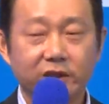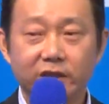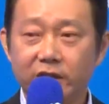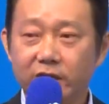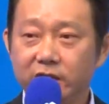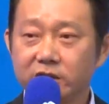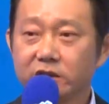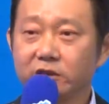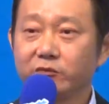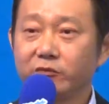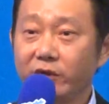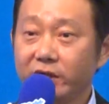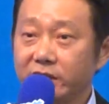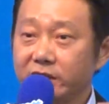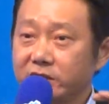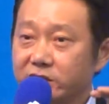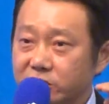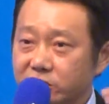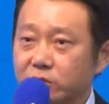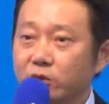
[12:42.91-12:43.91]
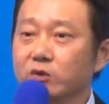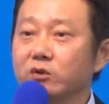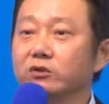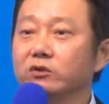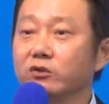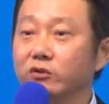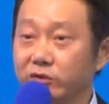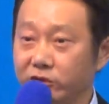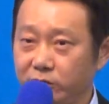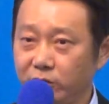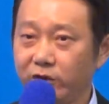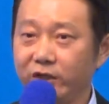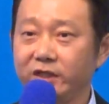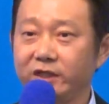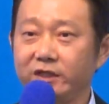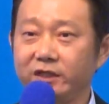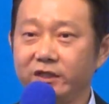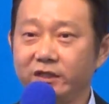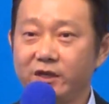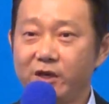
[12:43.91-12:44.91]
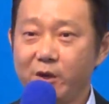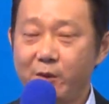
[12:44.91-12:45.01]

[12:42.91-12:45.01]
it is a very strong growth already.